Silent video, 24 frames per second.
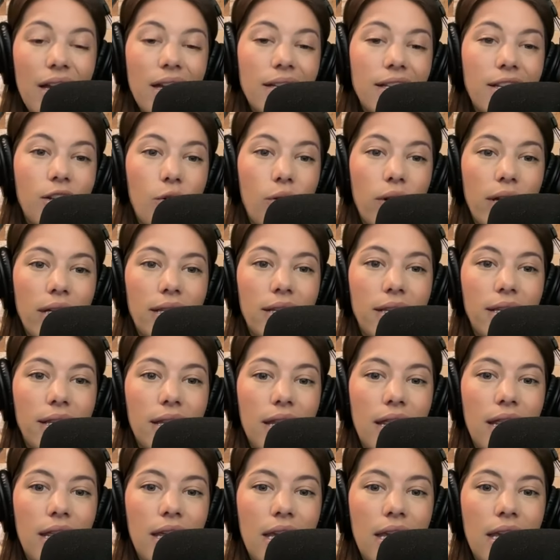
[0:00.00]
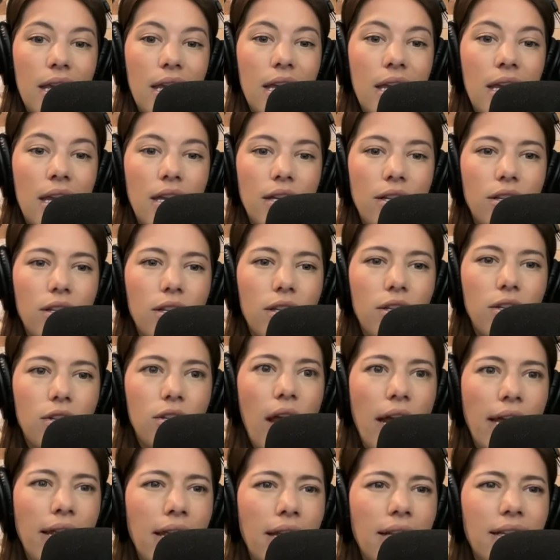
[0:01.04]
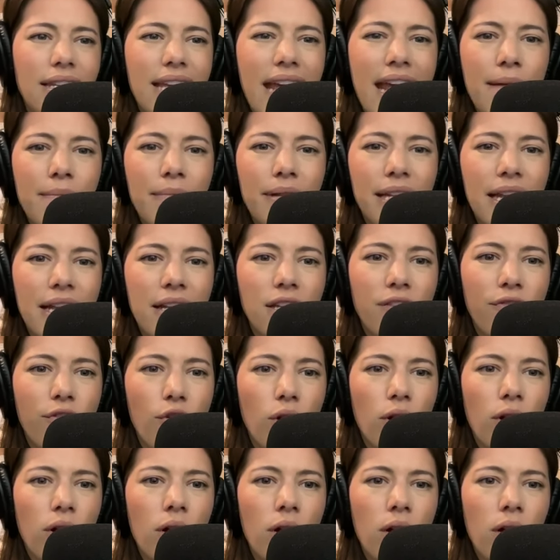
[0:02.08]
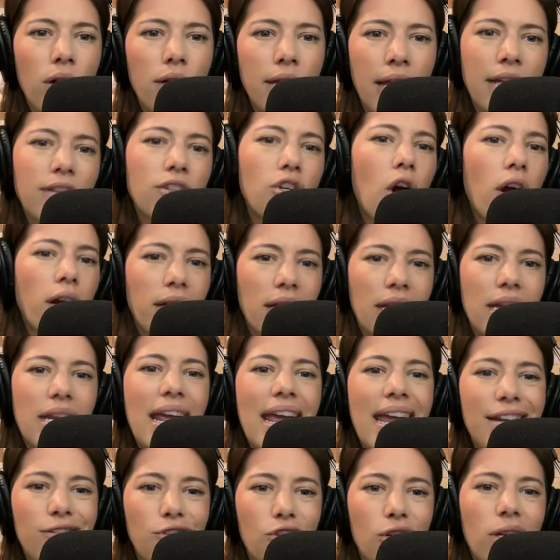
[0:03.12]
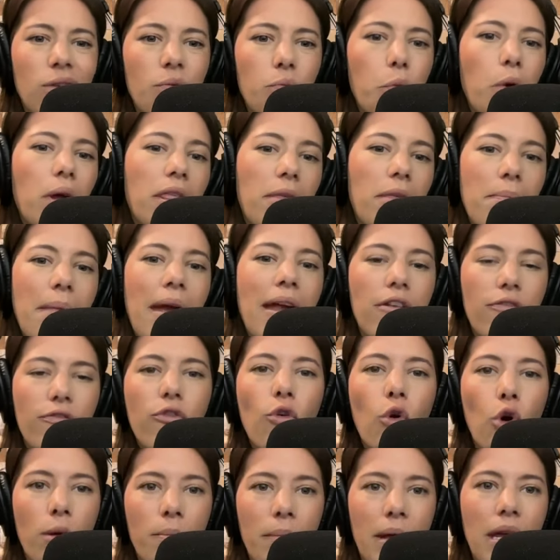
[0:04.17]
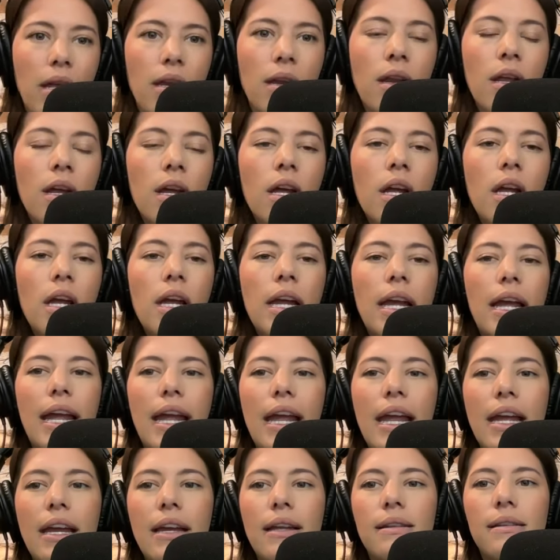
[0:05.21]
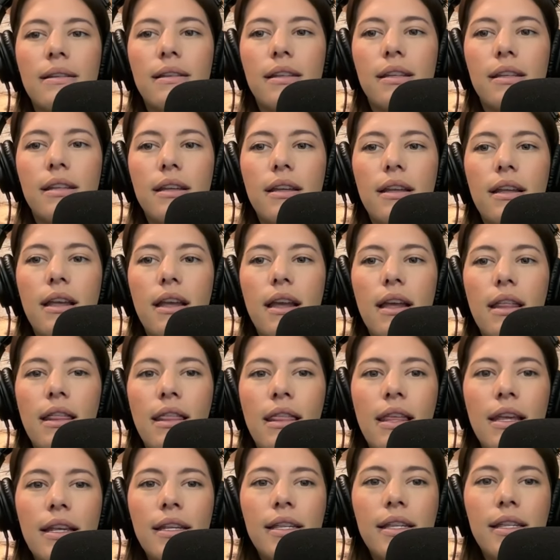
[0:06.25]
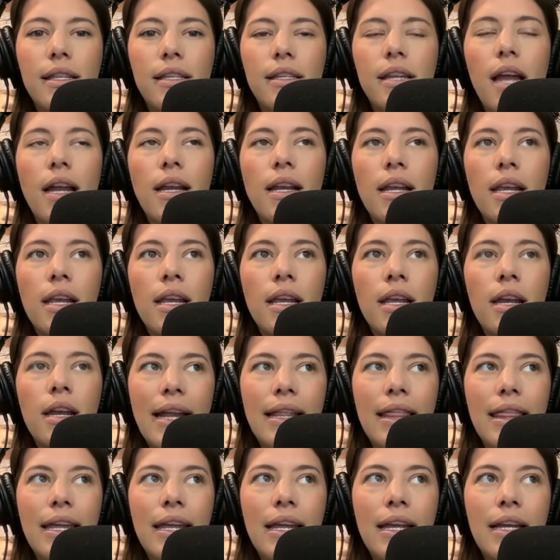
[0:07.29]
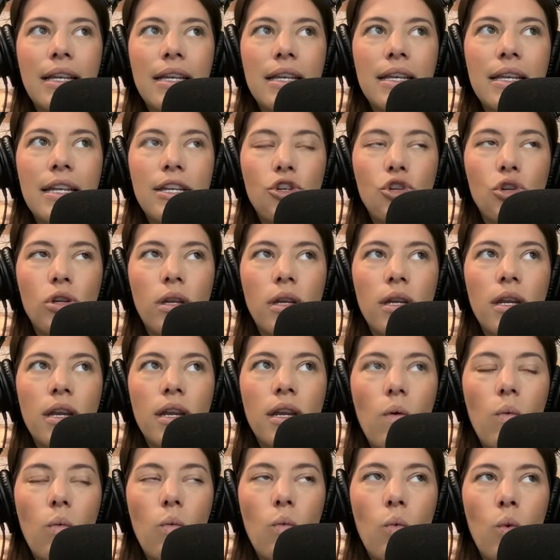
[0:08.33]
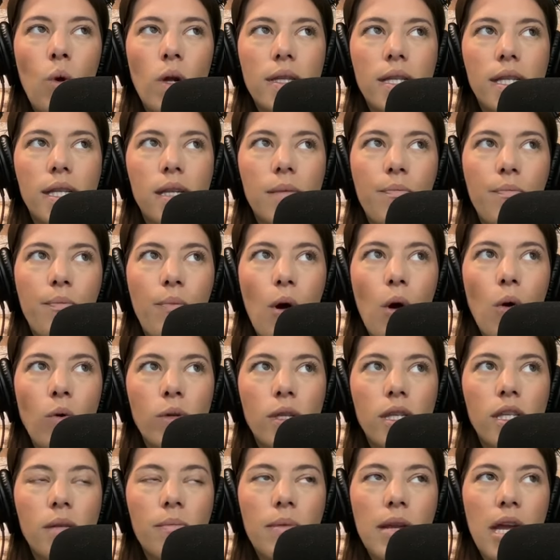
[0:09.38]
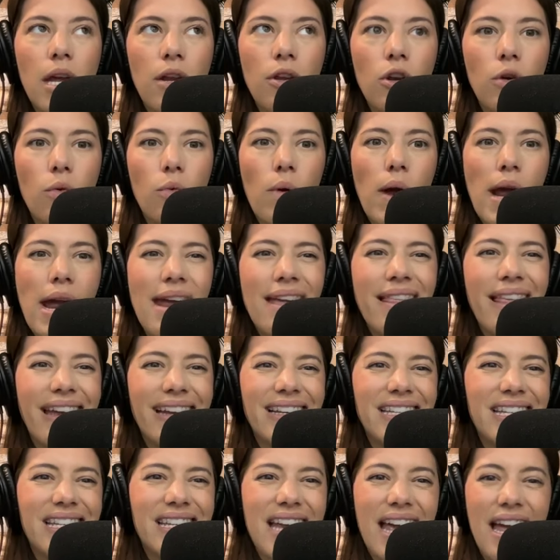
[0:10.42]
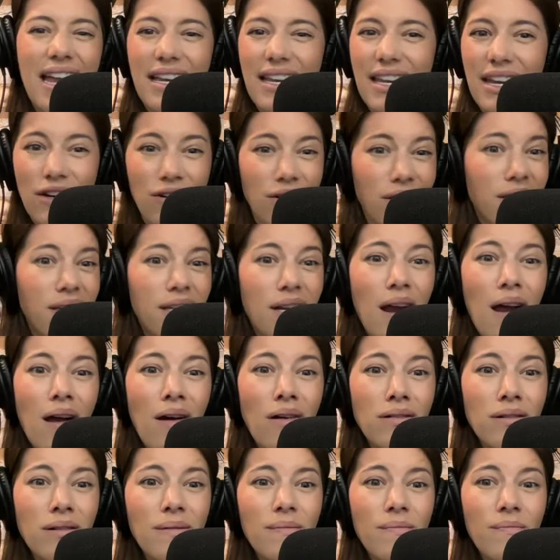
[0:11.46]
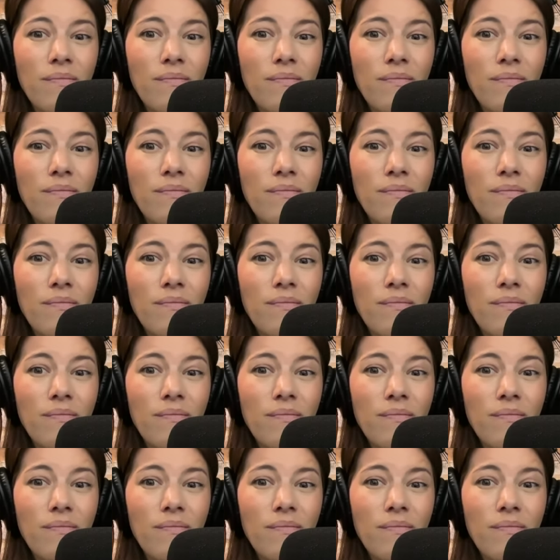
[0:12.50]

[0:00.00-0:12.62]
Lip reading: So it's the, I think TAME stands for, targeting aging with metformin. And this study, I think initially was supposed to be underway like 10 years ago,